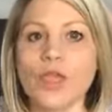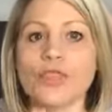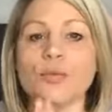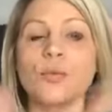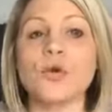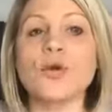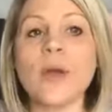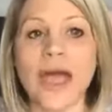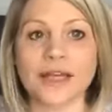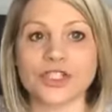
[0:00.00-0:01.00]

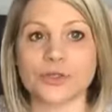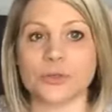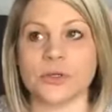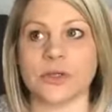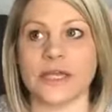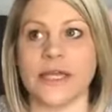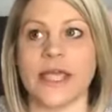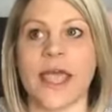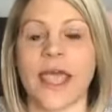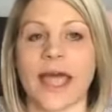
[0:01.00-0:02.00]
through
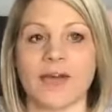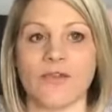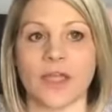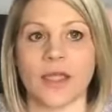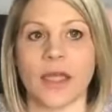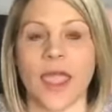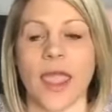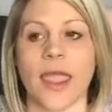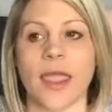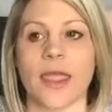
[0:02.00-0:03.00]
actually having
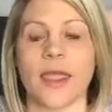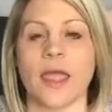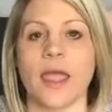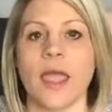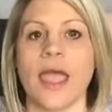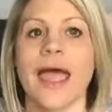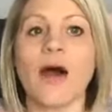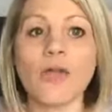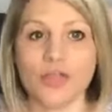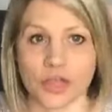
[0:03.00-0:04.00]
a
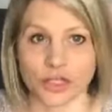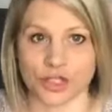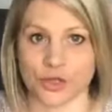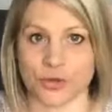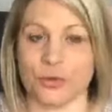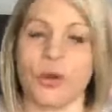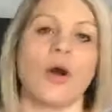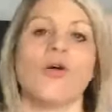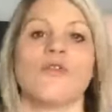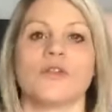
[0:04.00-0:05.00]
health issue
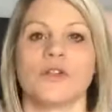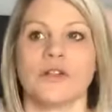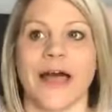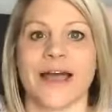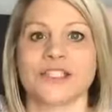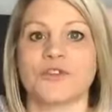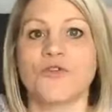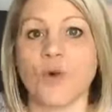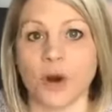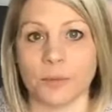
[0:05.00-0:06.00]
over the last
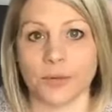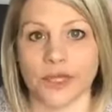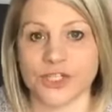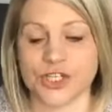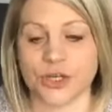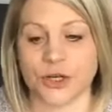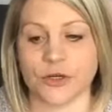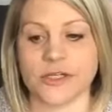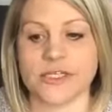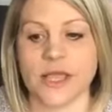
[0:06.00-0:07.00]
4+
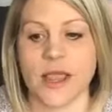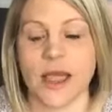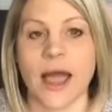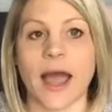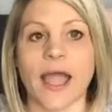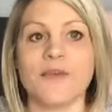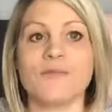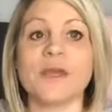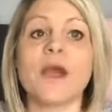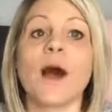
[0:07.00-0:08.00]
years,
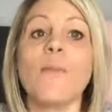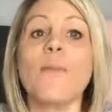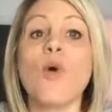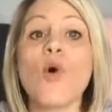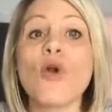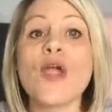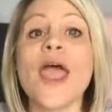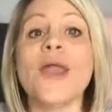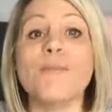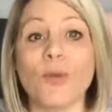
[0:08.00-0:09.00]
I've become more
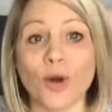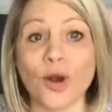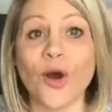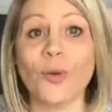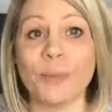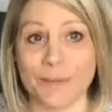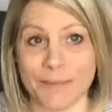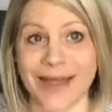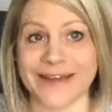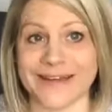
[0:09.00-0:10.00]
and more
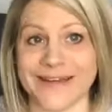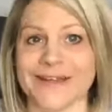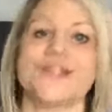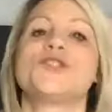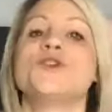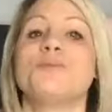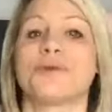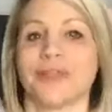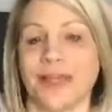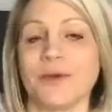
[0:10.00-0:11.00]
open-minded to
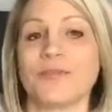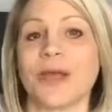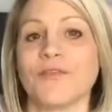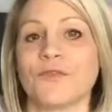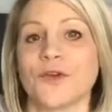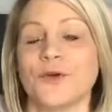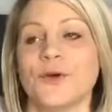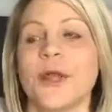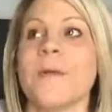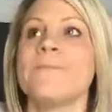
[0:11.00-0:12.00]
play with my
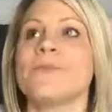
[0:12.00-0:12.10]
food,